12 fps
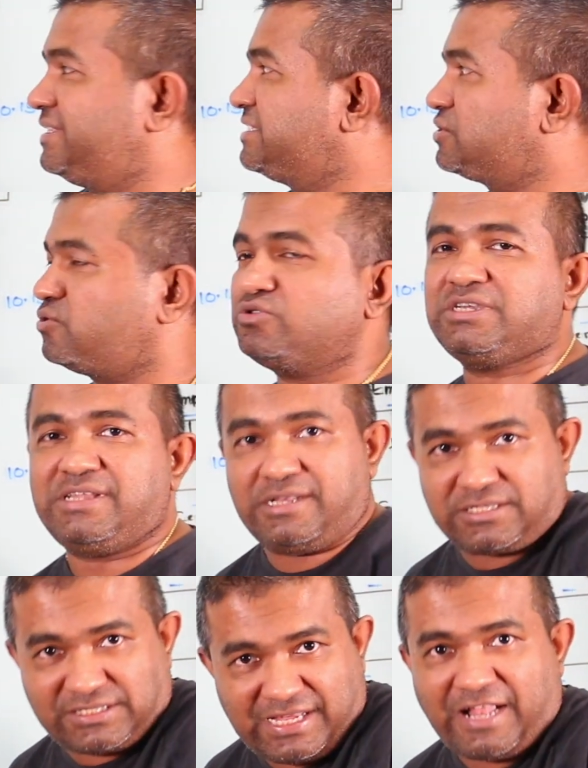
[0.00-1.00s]
This solution
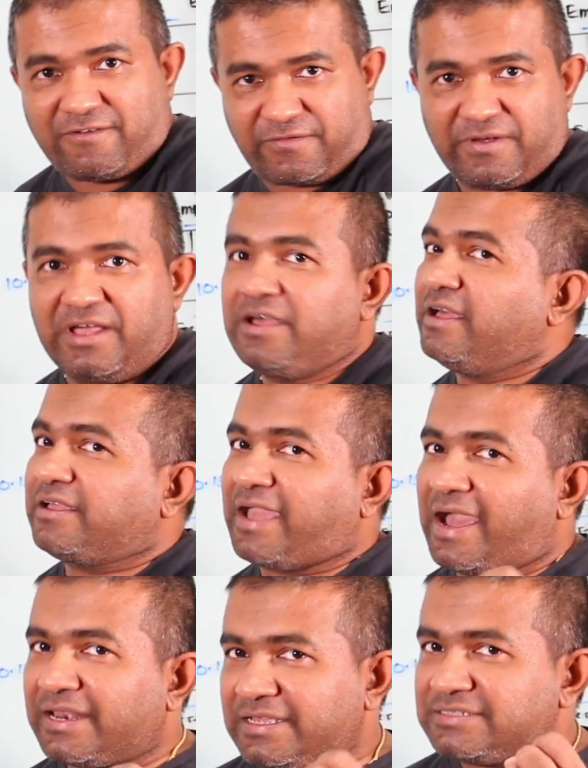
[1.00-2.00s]
itself
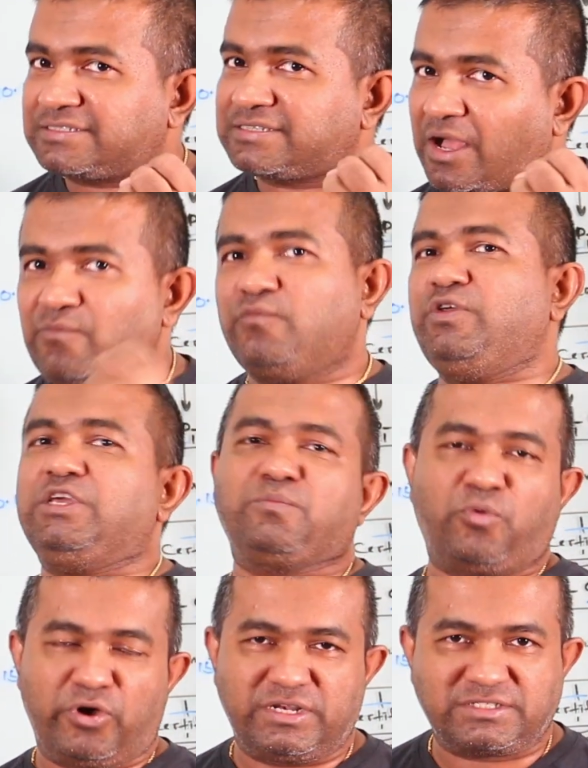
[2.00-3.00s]
carrying some
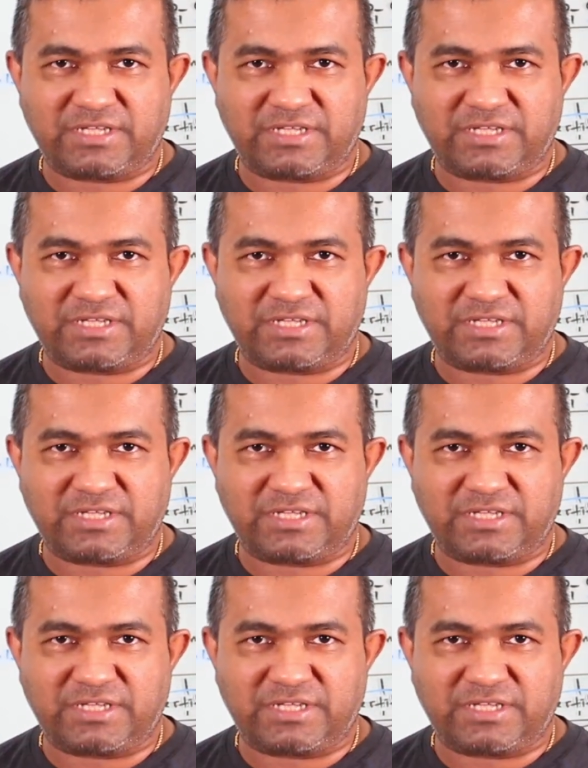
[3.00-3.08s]
weak points,